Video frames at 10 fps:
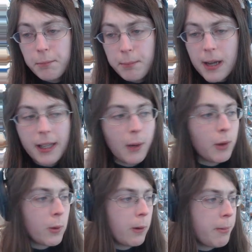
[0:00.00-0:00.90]
but like
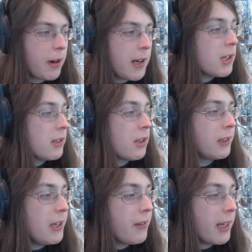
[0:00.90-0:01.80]
with corporations, they're
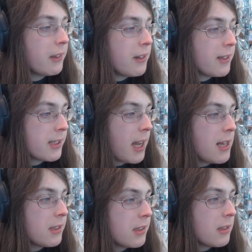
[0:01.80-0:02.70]
leaving it to the
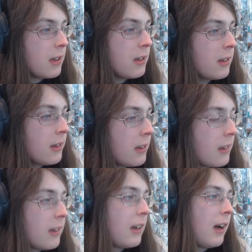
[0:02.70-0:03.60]
states.
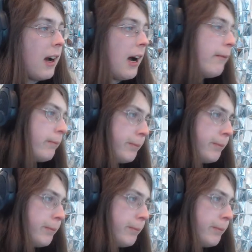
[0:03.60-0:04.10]
Um.